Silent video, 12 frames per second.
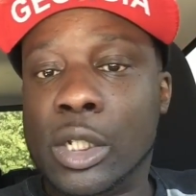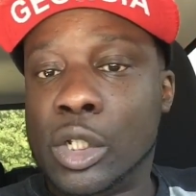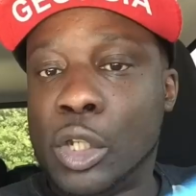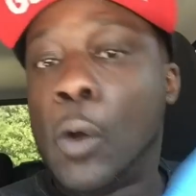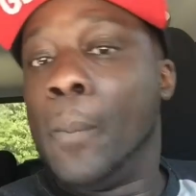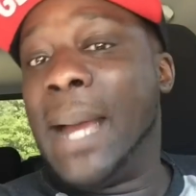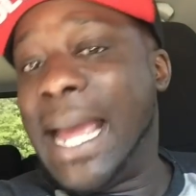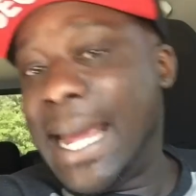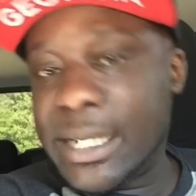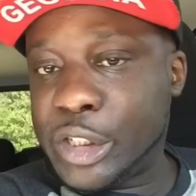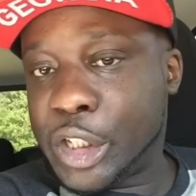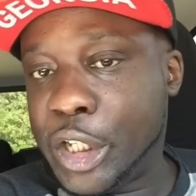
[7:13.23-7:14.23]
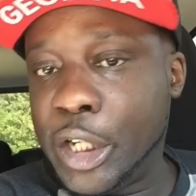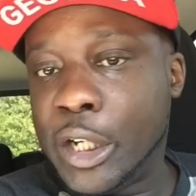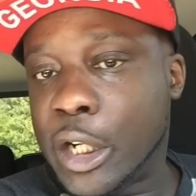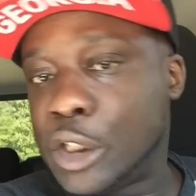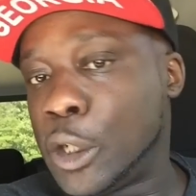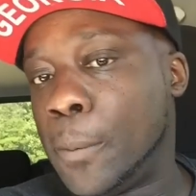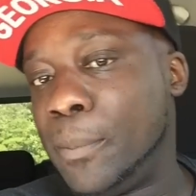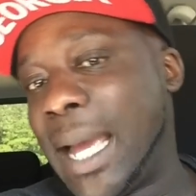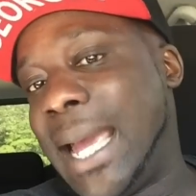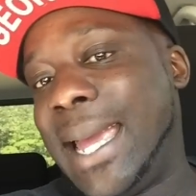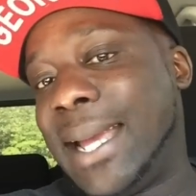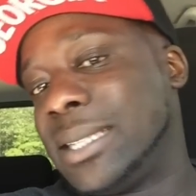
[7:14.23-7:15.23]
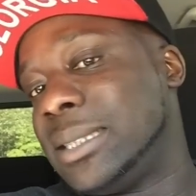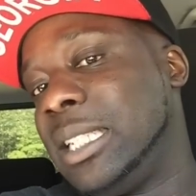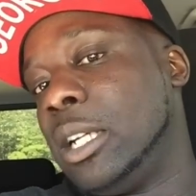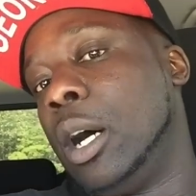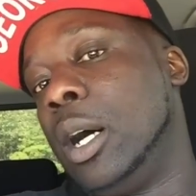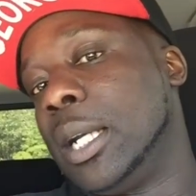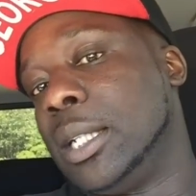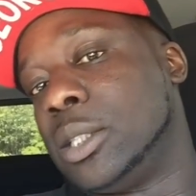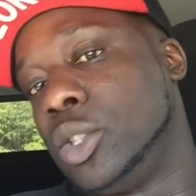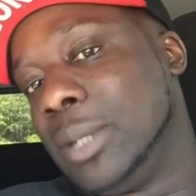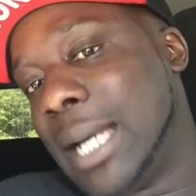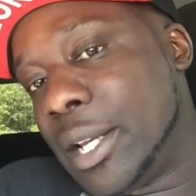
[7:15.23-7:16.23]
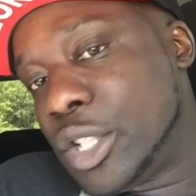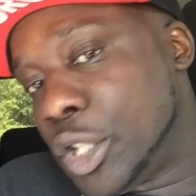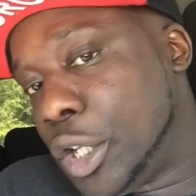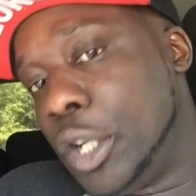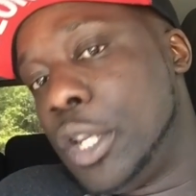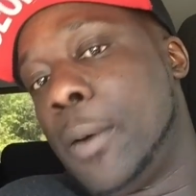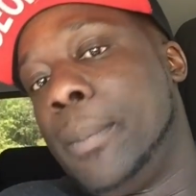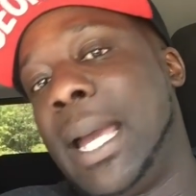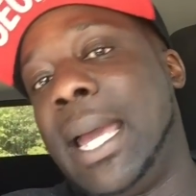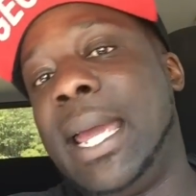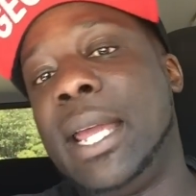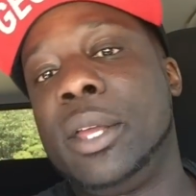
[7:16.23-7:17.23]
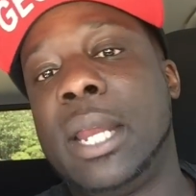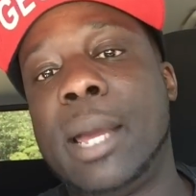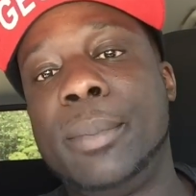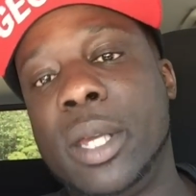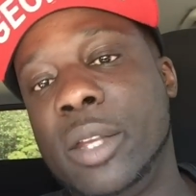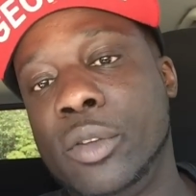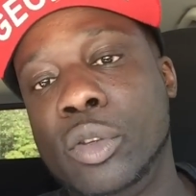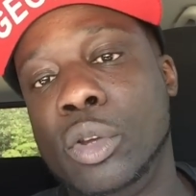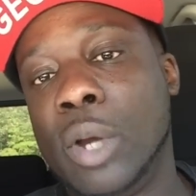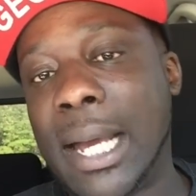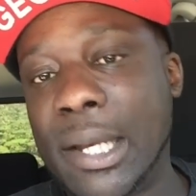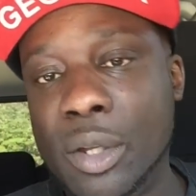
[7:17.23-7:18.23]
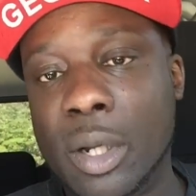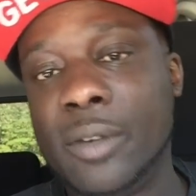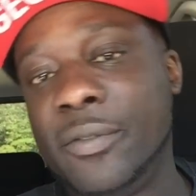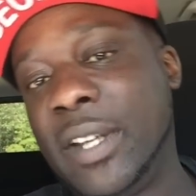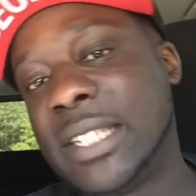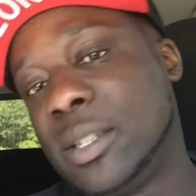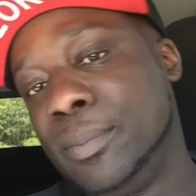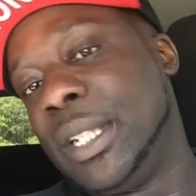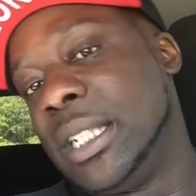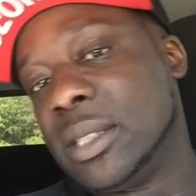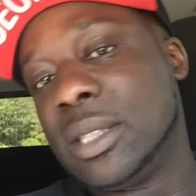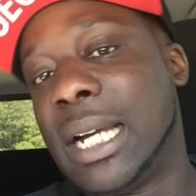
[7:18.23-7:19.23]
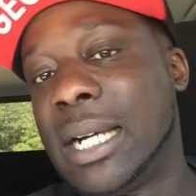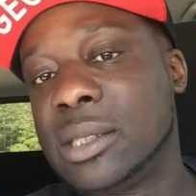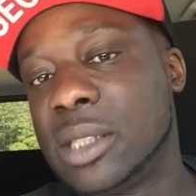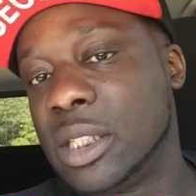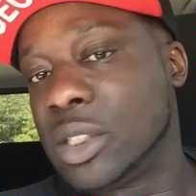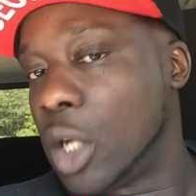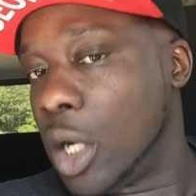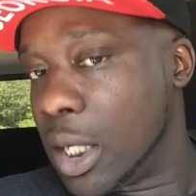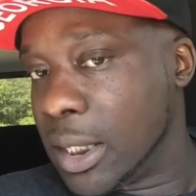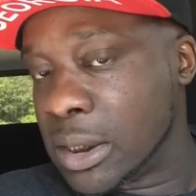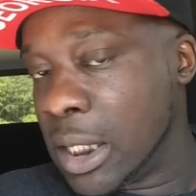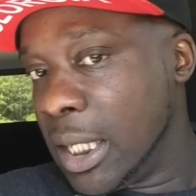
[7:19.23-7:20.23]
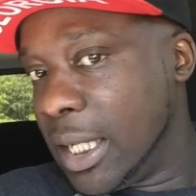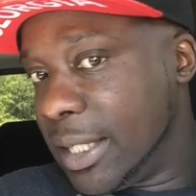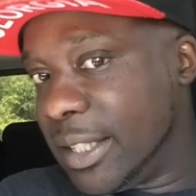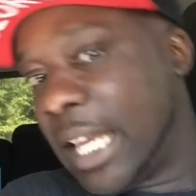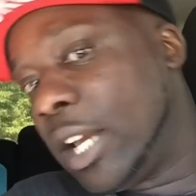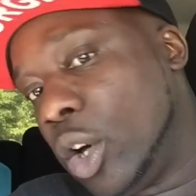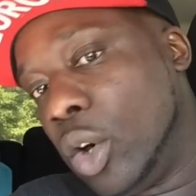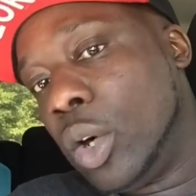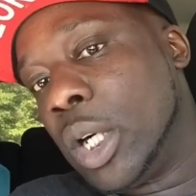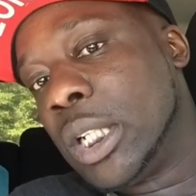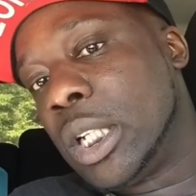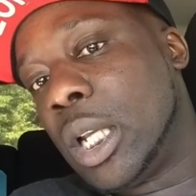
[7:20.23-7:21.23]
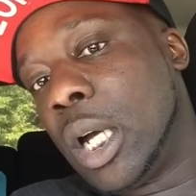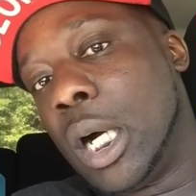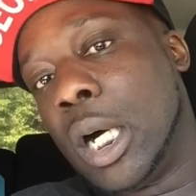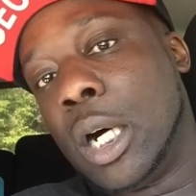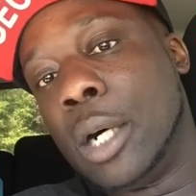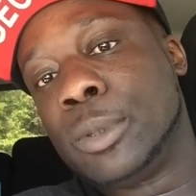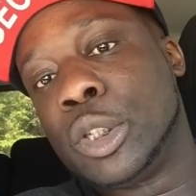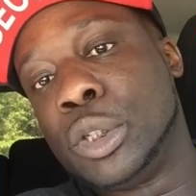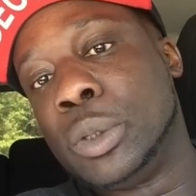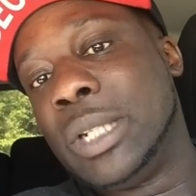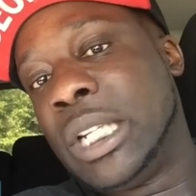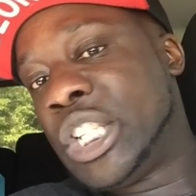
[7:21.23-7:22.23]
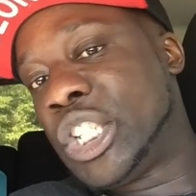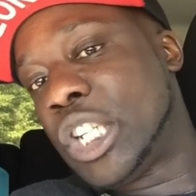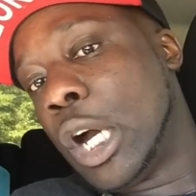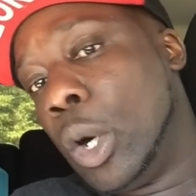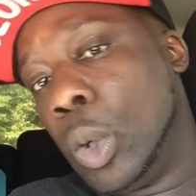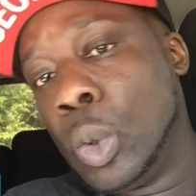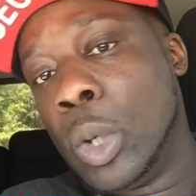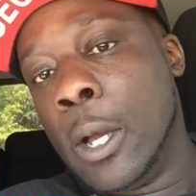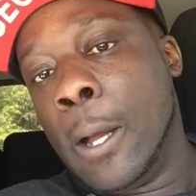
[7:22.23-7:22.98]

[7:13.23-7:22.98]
your bag secure, because your bag is the artist. You got to secure your bag, you know what I mean? You don't invest millions of dollars to this artist. They going to do this show,